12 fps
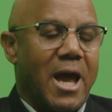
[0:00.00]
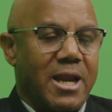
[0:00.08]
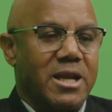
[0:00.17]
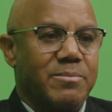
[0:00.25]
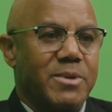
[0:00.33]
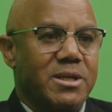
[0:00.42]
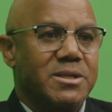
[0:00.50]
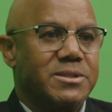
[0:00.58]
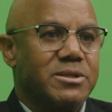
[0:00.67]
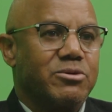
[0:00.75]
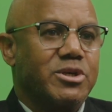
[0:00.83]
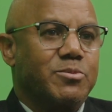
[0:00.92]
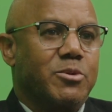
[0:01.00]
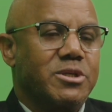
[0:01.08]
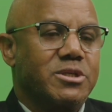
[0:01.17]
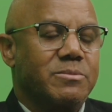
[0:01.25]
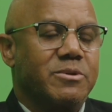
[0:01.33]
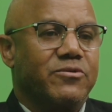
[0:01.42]
And the minister
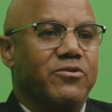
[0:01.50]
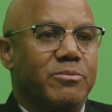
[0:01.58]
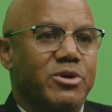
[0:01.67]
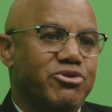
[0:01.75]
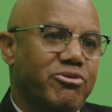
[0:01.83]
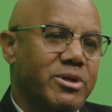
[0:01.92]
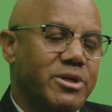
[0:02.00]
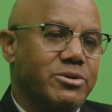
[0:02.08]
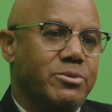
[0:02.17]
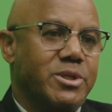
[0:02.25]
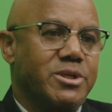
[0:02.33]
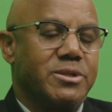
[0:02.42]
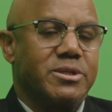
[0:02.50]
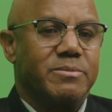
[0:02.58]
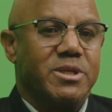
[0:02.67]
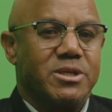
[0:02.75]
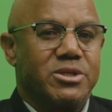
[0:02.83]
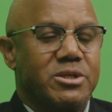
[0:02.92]
responsible for meteorology, which is the
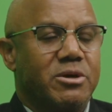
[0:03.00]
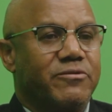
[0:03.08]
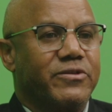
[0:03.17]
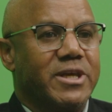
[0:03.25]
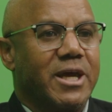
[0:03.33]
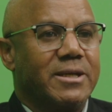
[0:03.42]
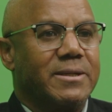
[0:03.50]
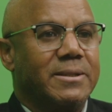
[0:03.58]
minister of TIAT.